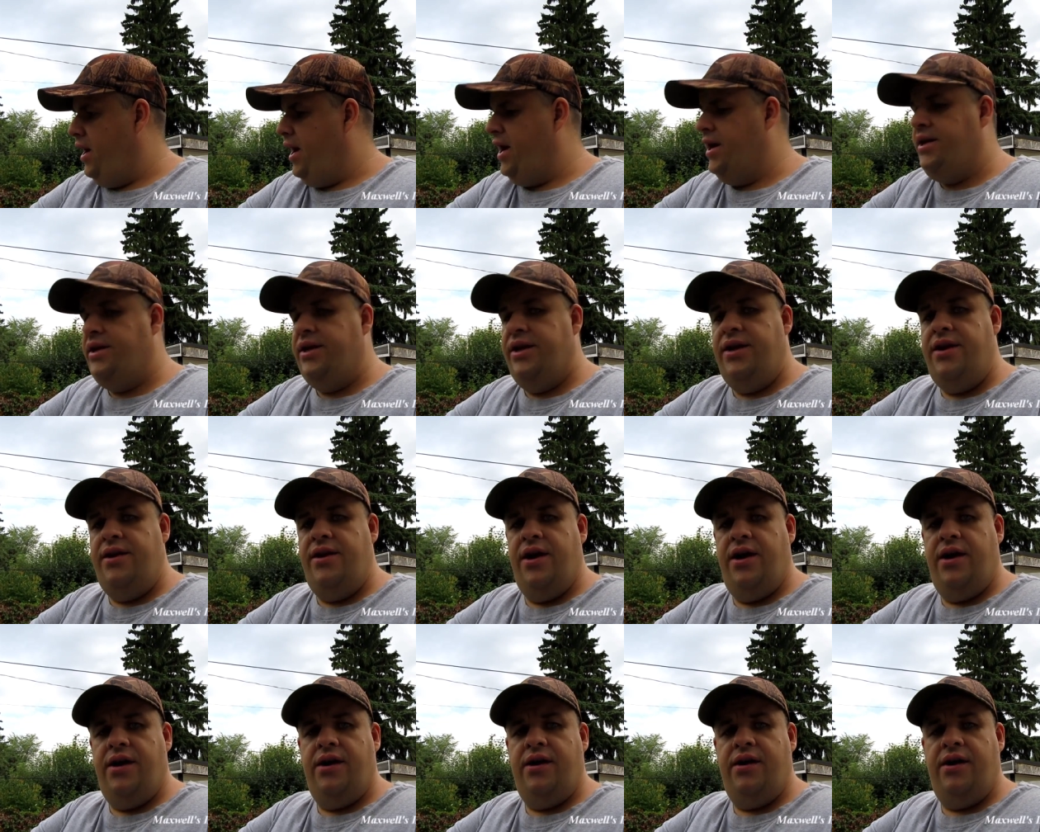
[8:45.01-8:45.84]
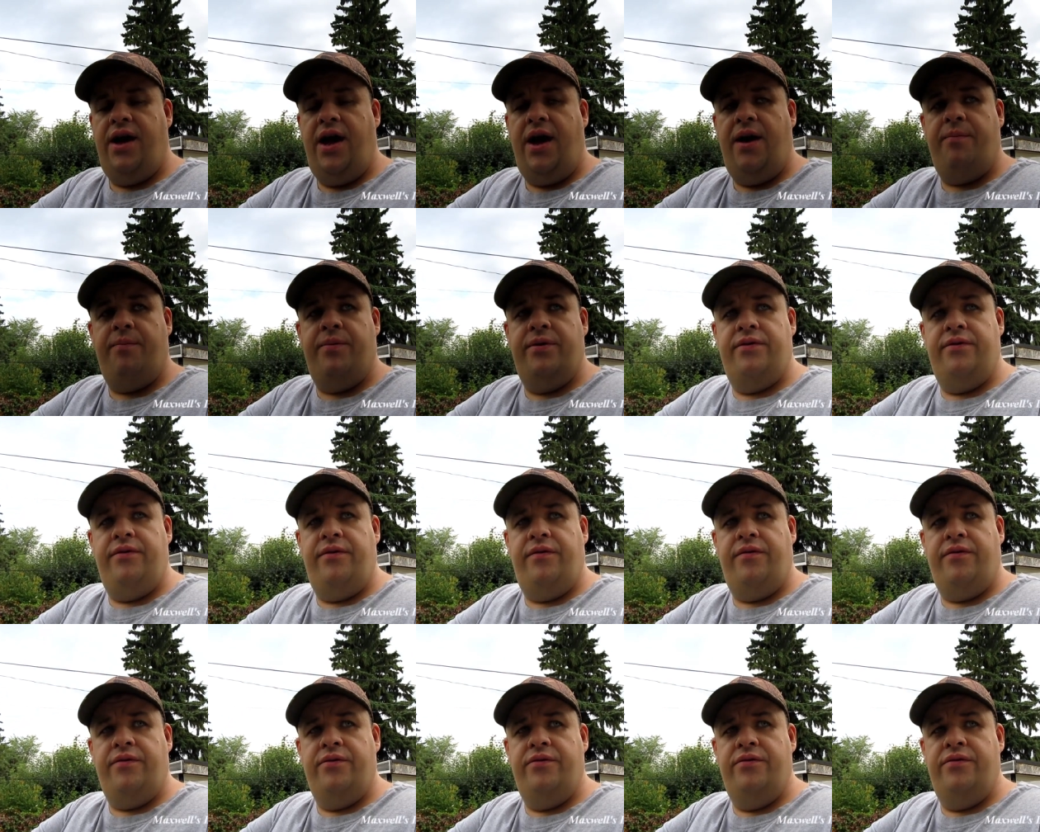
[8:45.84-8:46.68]
I did uh, happen
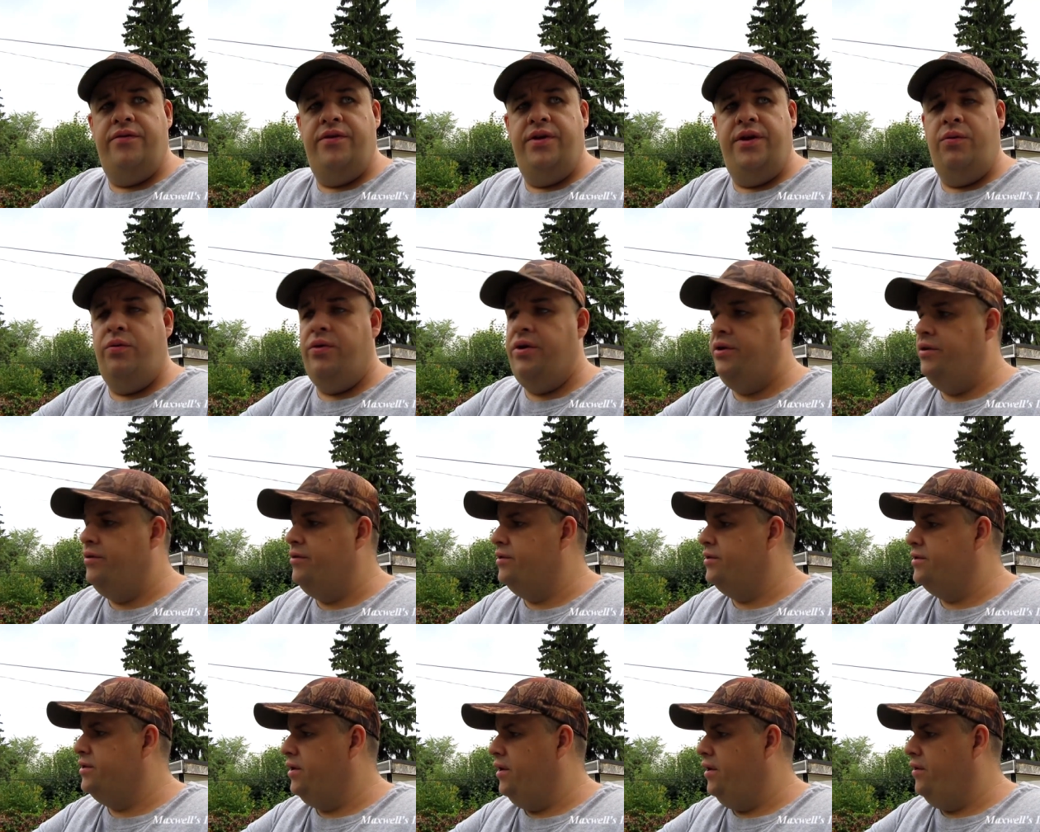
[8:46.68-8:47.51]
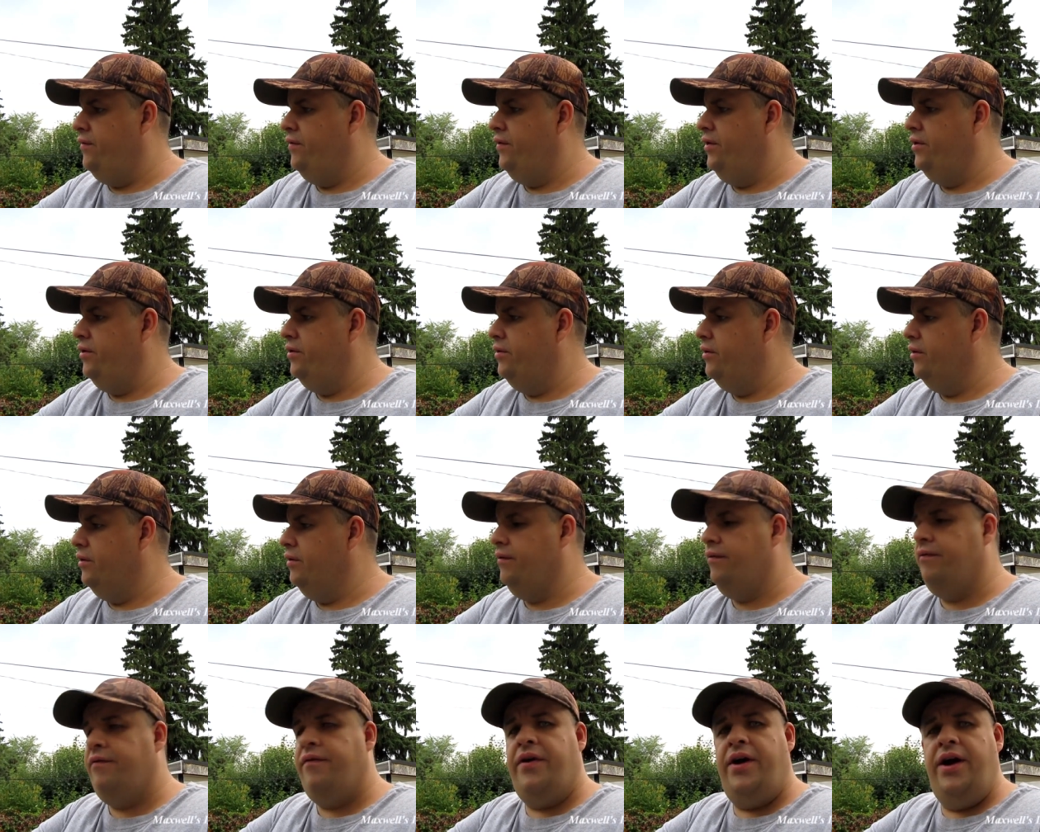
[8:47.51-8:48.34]
through the wonders of
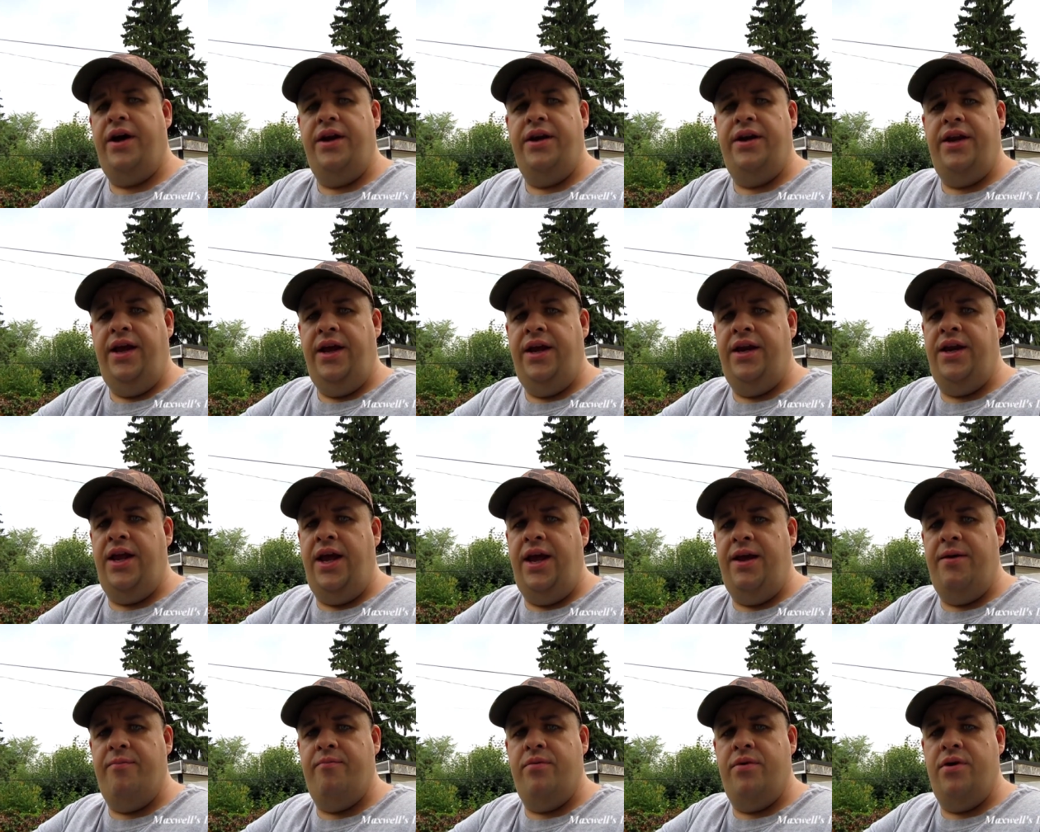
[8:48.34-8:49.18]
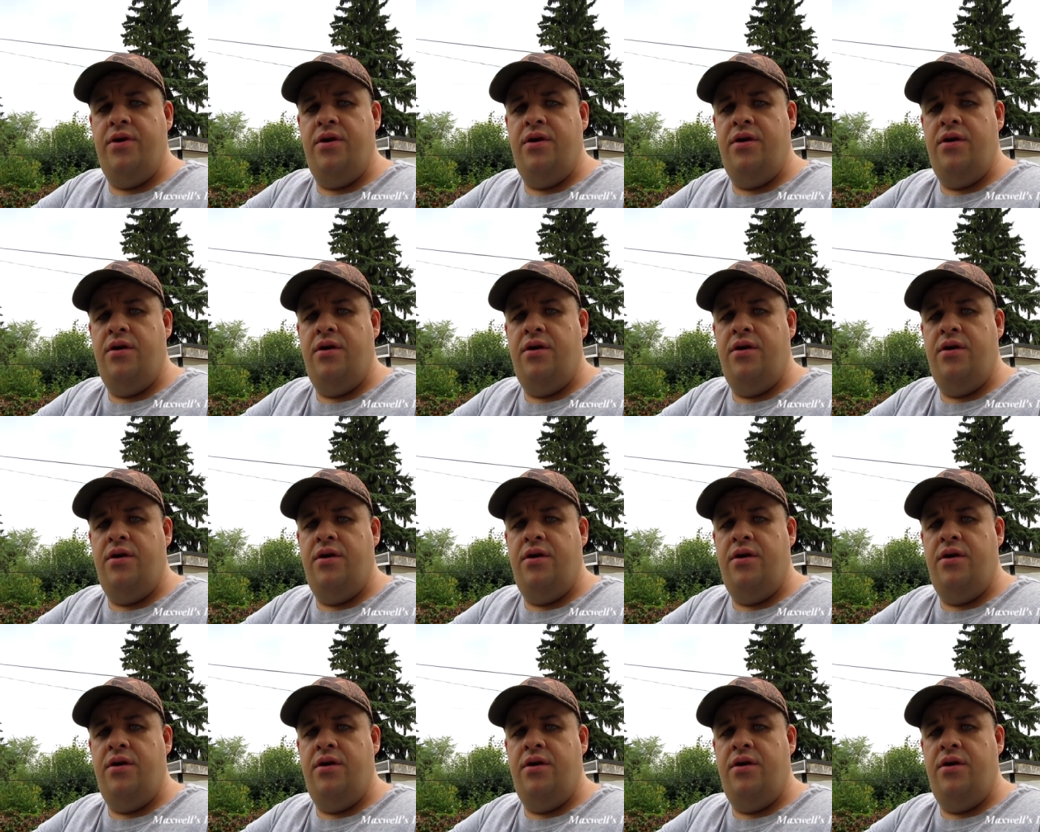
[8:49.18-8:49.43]
Google find a name